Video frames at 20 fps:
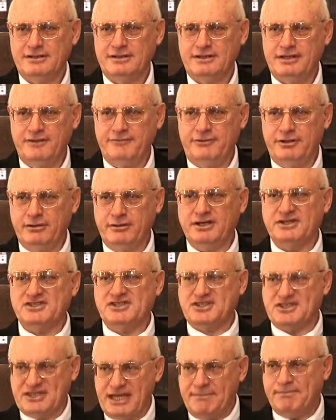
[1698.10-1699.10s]
If you
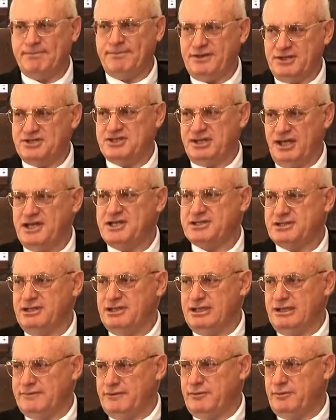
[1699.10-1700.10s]
accept the
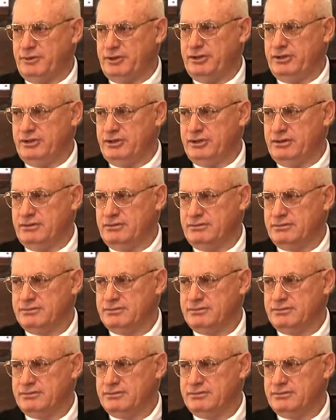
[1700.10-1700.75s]
chastening of the word,